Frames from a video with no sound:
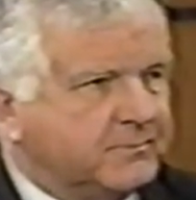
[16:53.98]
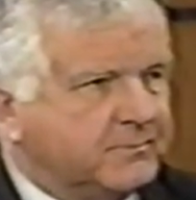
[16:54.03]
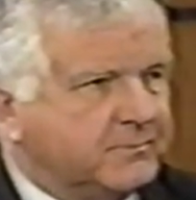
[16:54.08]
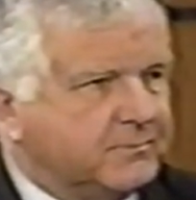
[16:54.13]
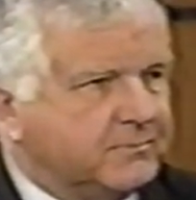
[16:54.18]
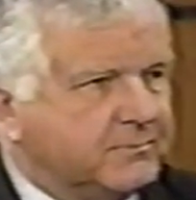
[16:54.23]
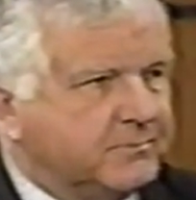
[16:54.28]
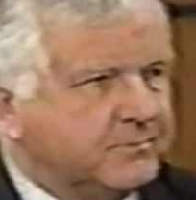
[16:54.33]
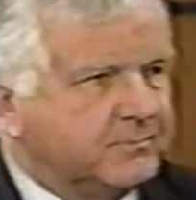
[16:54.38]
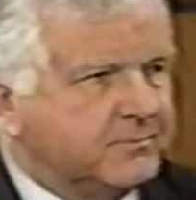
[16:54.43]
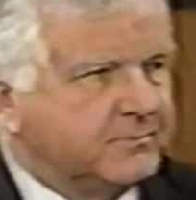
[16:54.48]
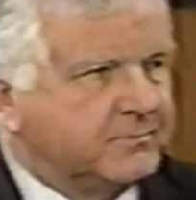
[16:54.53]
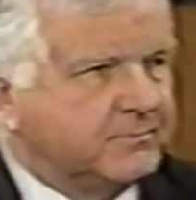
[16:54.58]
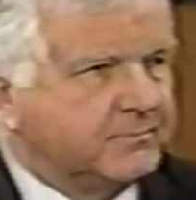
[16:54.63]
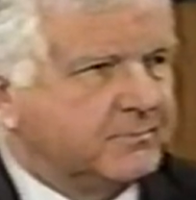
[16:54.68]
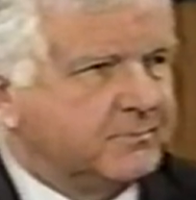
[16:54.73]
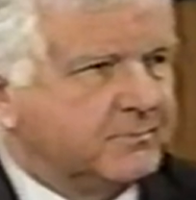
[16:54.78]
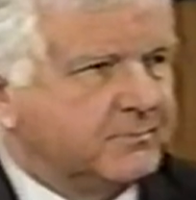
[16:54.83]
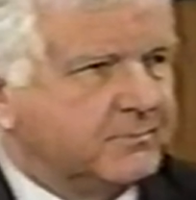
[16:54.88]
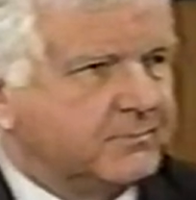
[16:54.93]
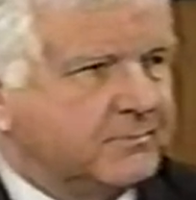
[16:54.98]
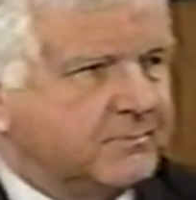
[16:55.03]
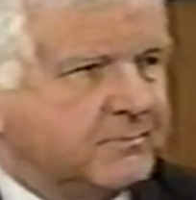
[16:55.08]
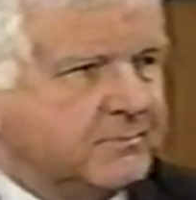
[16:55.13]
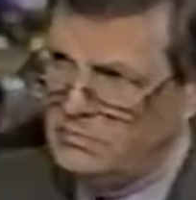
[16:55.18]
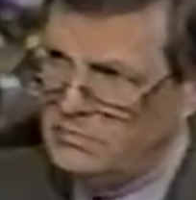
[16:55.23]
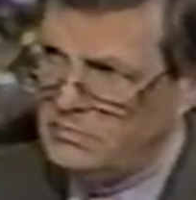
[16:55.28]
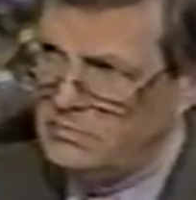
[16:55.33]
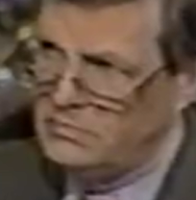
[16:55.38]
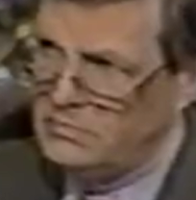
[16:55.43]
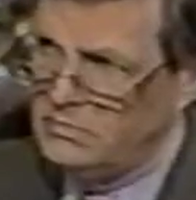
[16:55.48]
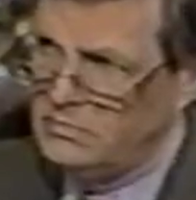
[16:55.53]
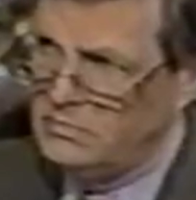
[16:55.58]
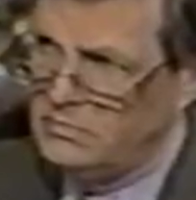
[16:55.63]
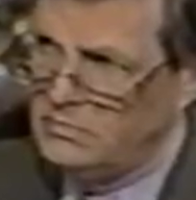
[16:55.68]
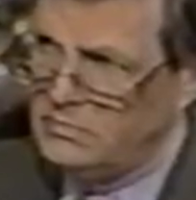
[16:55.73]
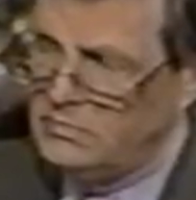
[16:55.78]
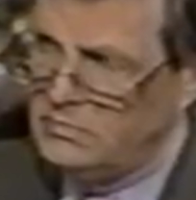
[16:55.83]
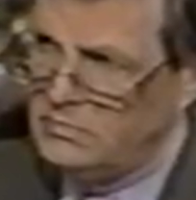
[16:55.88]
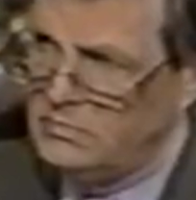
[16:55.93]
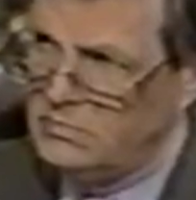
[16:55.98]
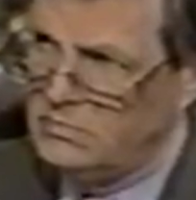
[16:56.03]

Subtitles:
Britt, this is a brilliant campaign.